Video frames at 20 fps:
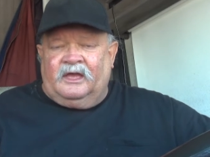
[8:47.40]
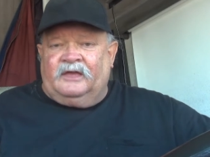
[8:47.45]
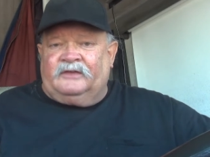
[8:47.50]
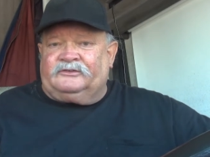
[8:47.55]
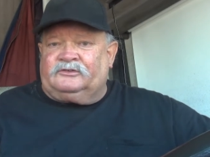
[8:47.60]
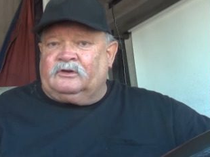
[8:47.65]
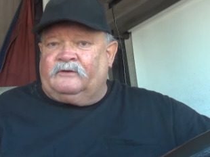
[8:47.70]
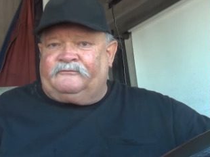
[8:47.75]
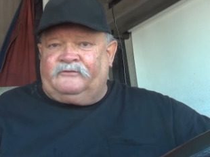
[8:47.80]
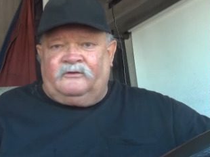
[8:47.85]

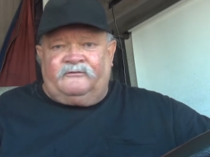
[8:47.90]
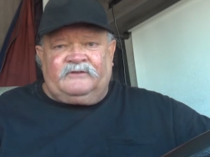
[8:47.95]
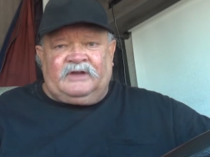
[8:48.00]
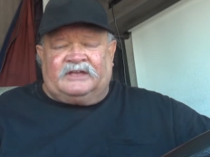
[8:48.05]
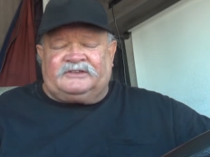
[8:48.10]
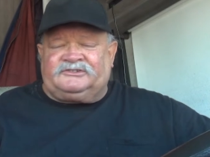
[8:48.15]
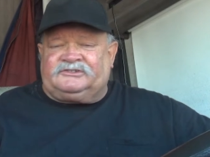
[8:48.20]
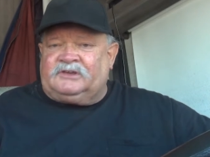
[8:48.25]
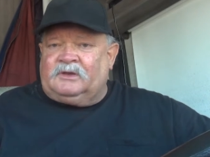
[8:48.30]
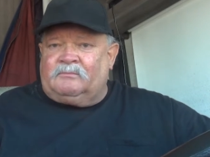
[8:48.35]
So if you've
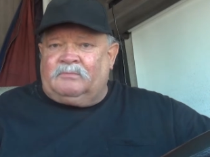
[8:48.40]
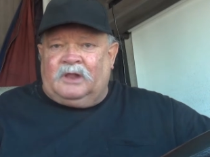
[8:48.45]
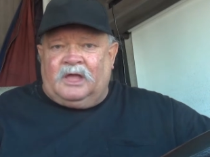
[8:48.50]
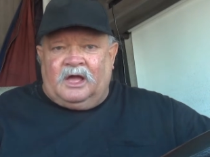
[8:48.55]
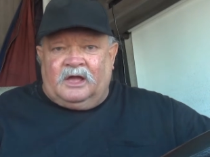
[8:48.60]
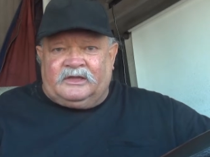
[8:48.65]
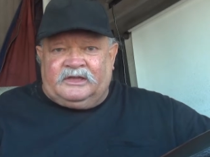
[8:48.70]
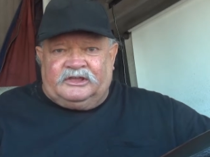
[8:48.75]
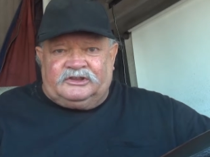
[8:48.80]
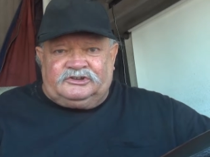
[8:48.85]
got some
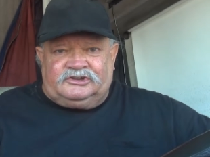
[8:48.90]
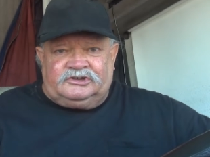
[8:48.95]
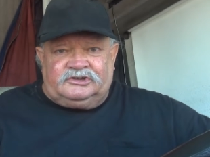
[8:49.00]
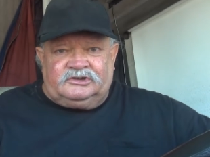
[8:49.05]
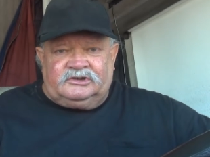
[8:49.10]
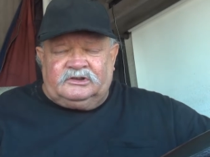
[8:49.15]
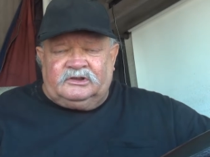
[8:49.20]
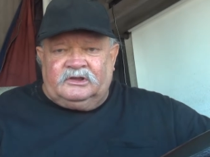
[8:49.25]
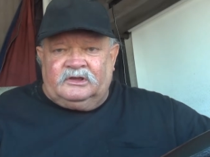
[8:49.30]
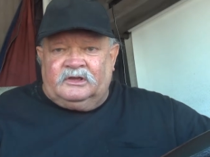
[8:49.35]

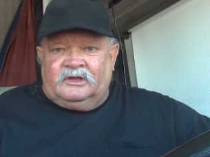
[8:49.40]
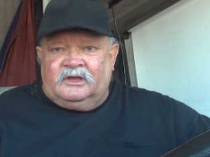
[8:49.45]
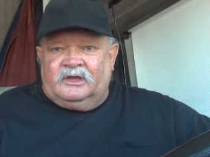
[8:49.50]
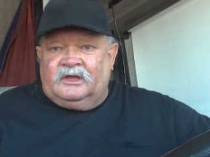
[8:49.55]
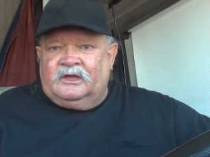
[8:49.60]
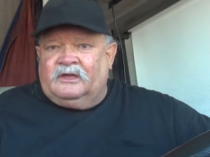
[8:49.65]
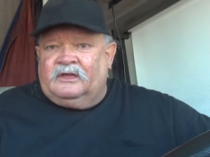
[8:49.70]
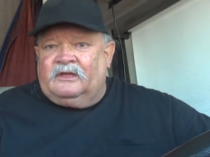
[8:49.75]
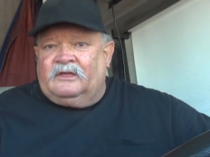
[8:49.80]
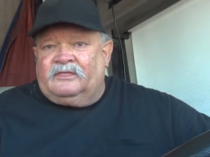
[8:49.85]
blockage
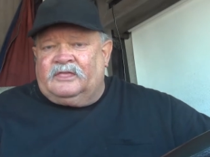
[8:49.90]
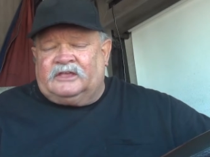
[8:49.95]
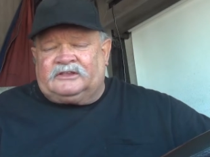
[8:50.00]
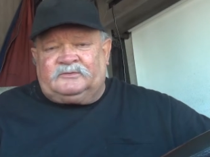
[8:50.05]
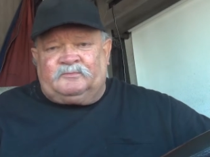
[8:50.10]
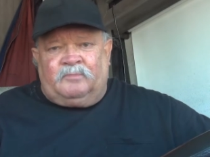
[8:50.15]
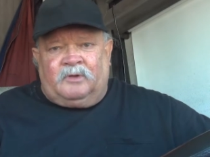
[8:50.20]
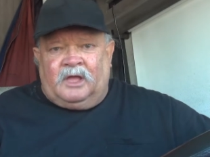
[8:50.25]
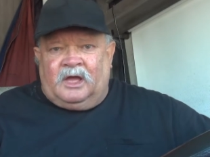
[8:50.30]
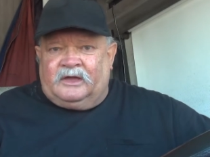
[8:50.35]

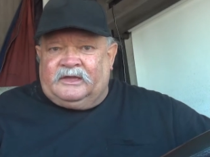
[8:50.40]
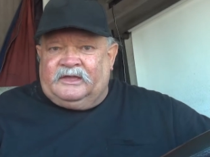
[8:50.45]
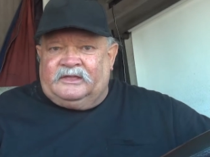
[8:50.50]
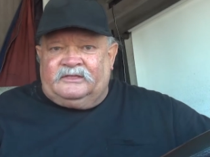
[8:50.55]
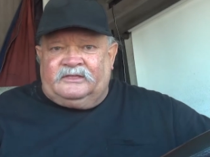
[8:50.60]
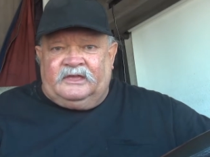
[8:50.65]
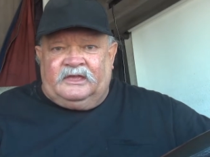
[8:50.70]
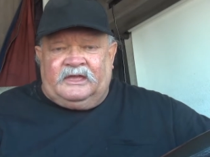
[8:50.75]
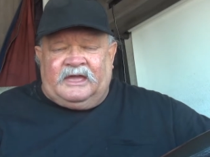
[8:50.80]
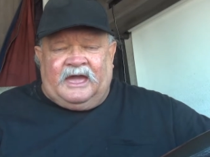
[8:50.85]
that's
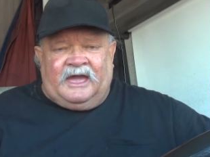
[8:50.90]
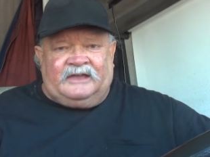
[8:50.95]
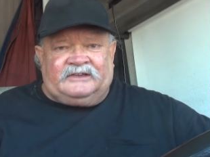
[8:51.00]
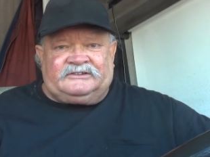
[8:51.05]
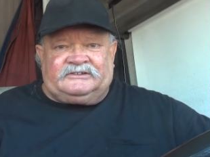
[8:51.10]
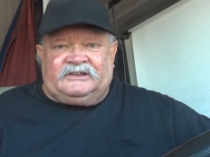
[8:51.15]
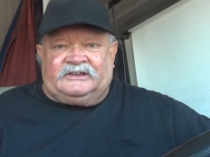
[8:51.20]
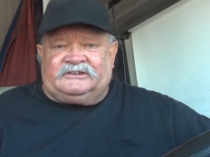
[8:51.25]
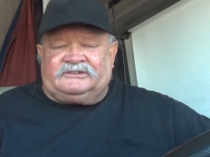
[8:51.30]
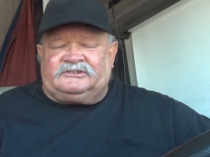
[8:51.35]
blocking the
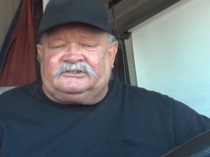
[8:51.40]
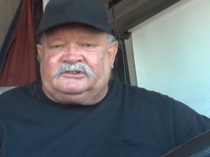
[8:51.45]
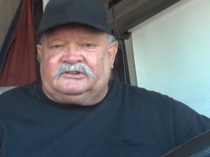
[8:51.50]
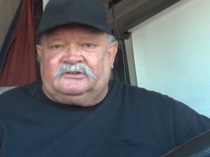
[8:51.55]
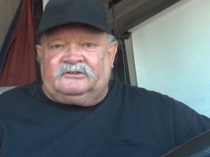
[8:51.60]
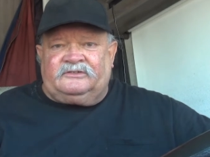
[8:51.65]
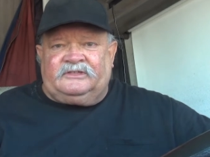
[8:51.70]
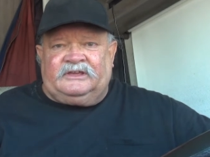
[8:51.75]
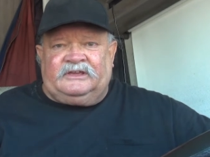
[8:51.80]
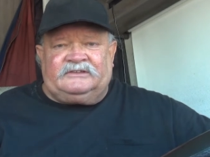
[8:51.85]
access
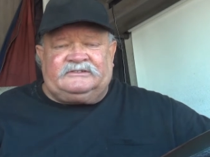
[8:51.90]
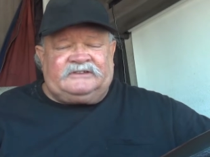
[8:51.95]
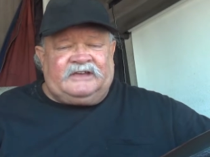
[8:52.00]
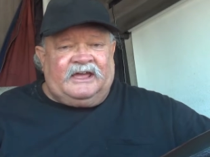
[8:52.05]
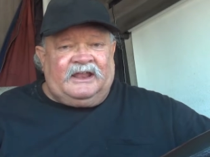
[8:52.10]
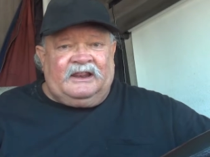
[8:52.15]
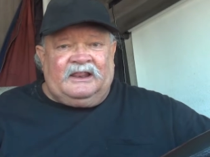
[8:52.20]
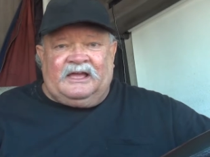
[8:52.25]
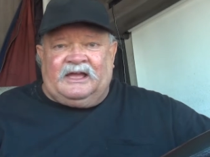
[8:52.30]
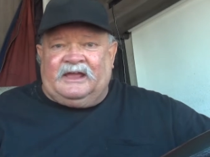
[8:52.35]
to the
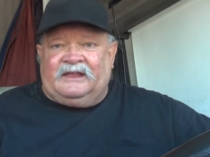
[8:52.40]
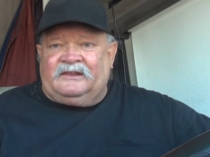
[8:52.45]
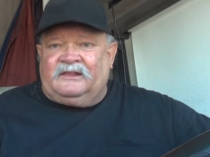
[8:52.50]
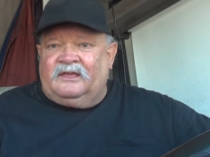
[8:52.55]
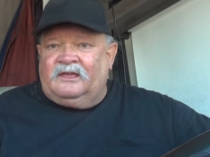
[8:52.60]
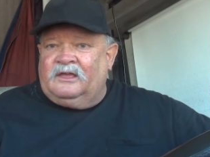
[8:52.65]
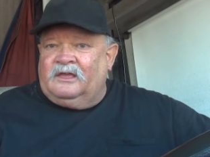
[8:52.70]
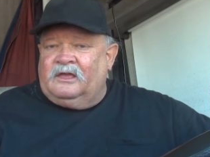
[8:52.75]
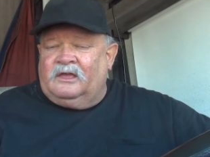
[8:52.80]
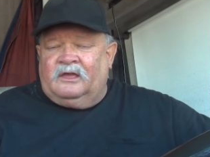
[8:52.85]
satellite,
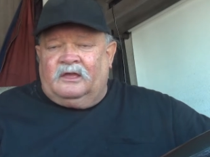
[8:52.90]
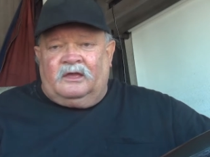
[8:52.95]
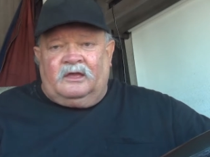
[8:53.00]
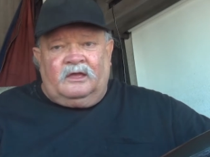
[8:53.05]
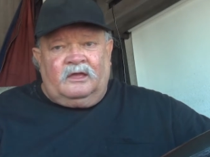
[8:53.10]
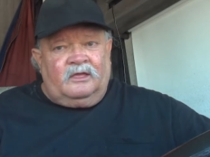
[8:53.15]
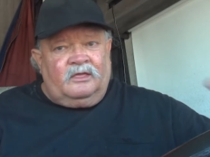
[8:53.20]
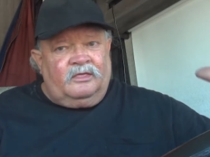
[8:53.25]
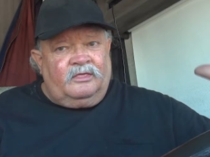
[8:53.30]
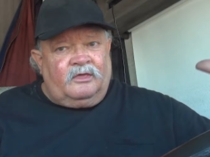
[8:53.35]

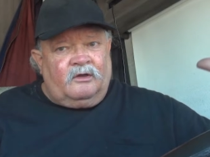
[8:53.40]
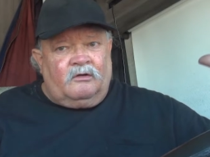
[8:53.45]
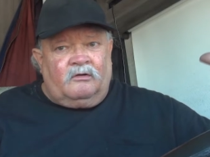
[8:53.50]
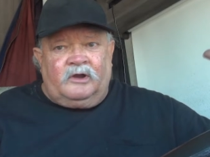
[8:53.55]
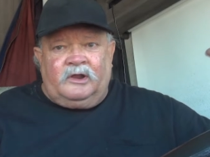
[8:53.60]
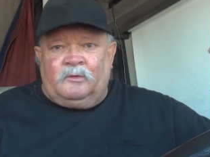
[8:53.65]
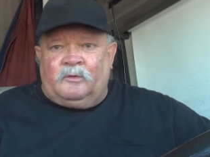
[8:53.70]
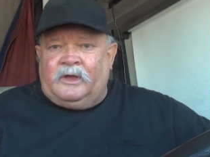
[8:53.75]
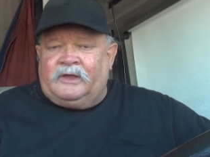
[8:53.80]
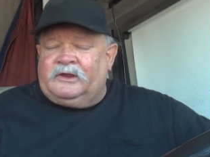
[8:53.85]
the
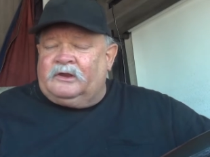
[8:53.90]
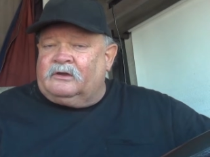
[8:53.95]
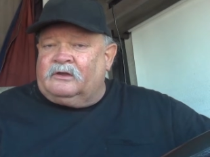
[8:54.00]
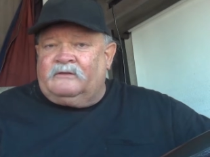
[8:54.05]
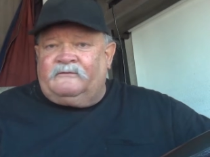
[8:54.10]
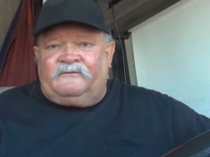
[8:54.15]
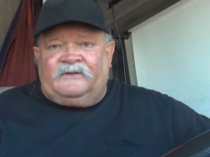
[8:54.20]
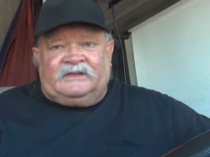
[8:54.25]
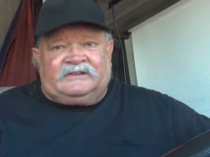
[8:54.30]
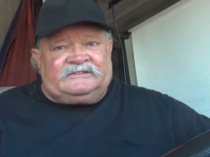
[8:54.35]
only way you're
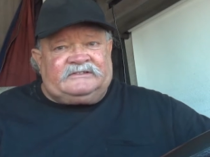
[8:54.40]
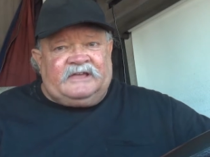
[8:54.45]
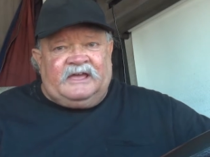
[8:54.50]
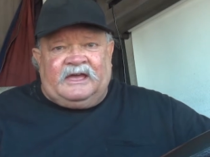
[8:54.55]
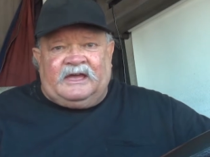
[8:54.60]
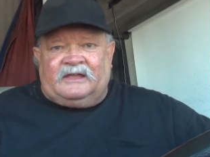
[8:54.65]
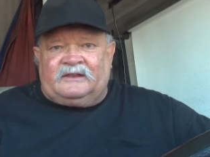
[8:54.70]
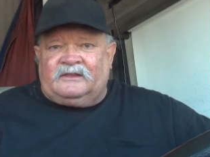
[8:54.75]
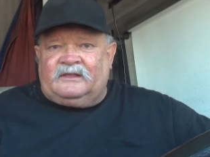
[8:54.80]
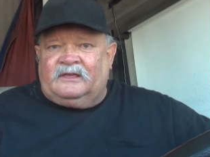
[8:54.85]
going to fix
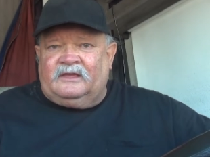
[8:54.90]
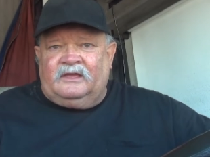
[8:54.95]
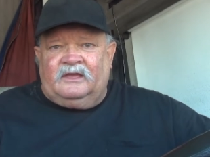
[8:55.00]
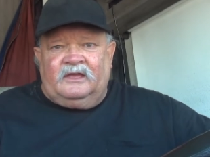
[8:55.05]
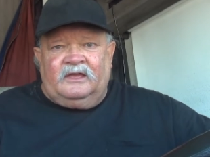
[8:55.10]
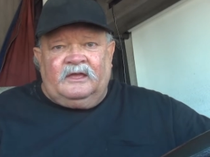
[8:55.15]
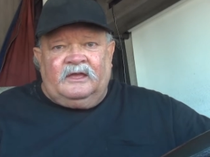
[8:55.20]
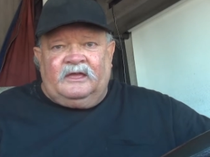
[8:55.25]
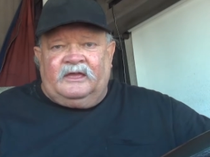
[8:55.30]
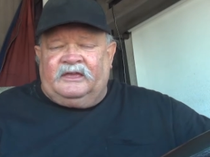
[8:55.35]
that
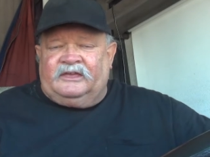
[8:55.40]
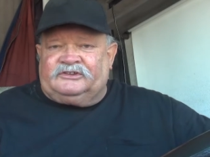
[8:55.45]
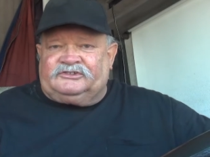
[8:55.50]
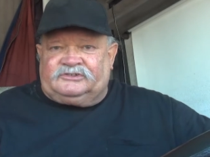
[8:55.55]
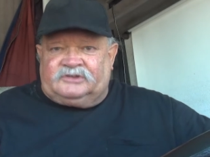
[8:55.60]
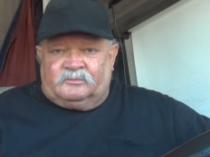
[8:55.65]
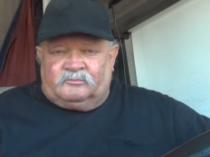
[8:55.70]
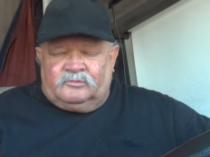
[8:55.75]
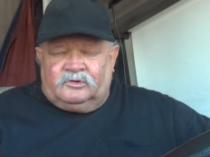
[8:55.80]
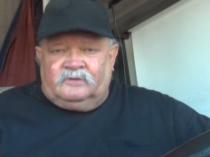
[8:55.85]
is
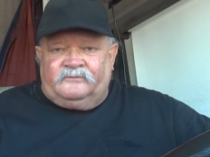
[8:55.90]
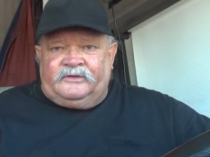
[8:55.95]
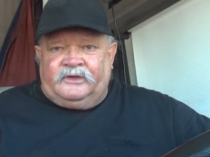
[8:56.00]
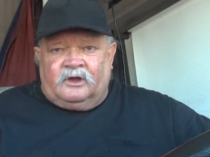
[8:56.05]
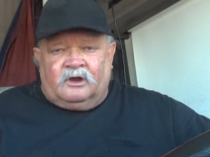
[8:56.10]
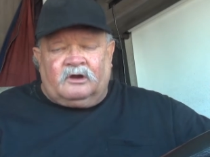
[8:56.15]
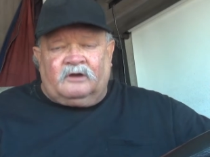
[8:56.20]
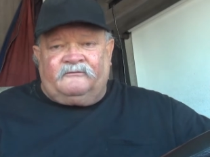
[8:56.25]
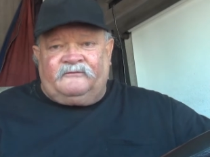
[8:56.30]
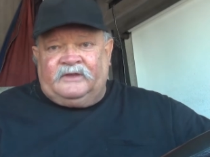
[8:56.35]
to move the
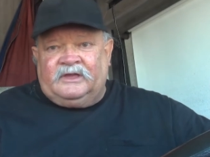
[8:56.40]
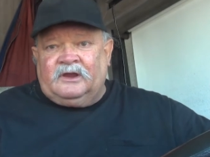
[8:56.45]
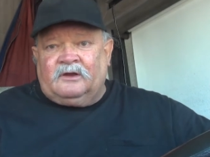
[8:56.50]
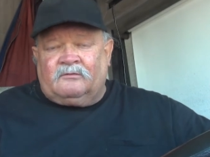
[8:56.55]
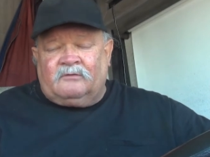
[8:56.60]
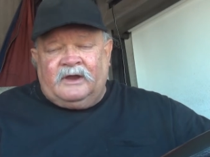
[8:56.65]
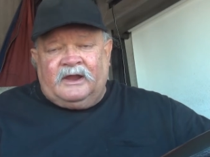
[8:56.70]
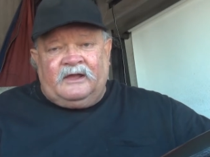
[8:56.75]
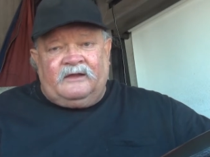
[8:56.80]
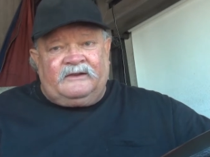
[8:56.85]
RV
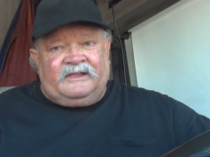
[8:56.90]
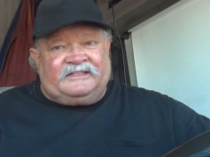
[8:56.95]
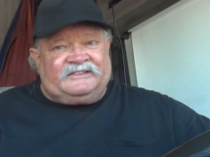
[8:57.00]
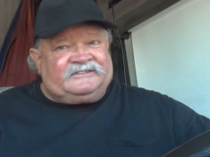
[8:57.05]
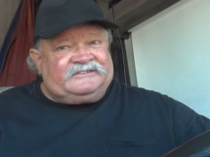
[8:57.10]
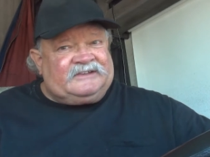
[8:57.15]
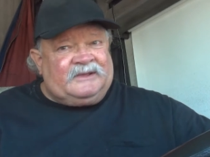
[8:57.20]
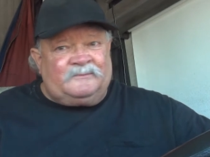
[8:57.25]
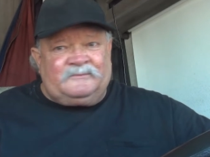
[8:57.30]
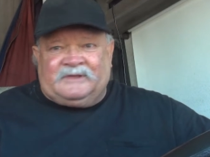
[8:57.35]
around. And
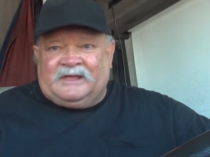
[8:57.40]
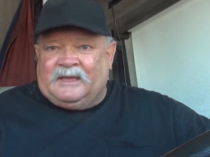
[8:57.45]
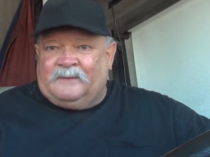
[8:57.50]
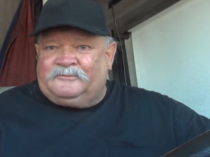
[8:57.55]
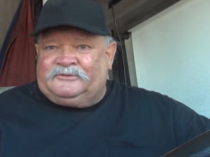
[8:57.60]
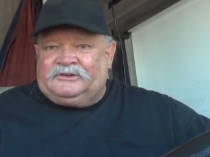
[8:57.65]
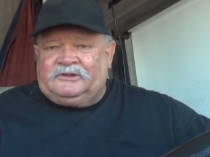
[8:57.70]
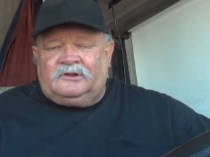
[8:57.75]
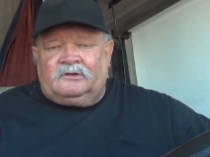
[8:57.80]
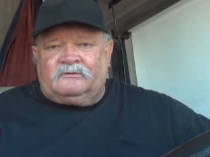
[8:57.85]

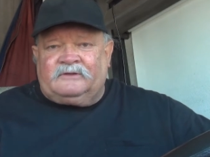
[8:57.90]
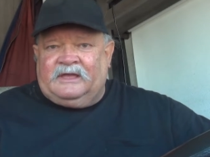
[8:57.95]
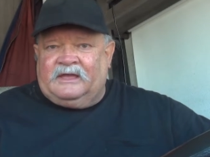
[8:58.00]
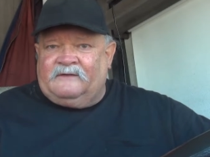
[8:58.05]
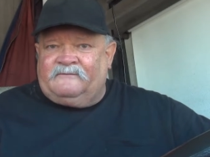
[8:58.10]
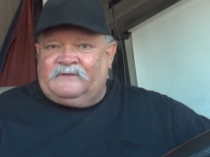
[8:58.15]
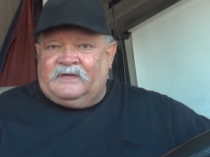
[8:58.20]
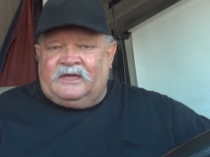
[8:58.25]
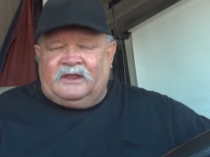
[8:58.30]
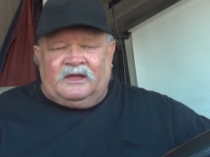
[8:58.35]
sometimes you don't
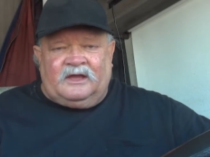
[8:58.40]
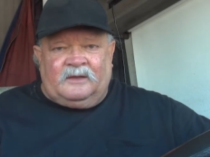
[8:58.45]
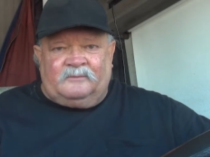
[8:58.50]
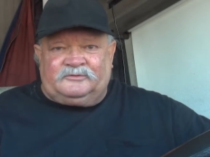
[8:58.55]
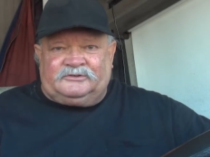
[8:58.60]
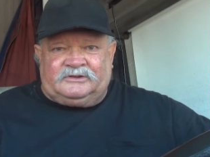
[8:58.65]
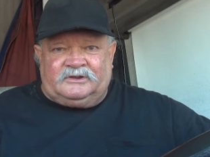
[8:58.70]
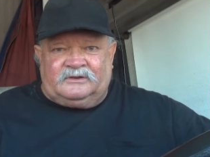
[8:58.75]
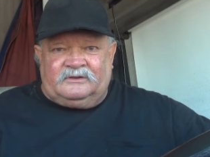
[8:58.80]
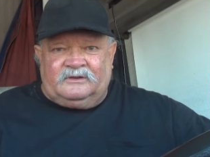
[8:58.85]
have that
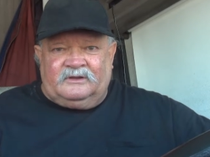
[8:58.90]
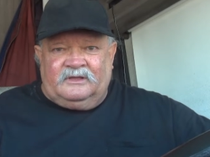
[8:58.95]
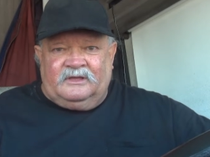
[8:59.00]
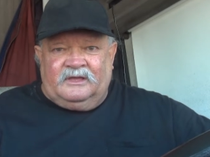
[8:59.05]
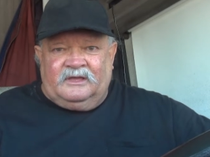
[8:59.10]
option.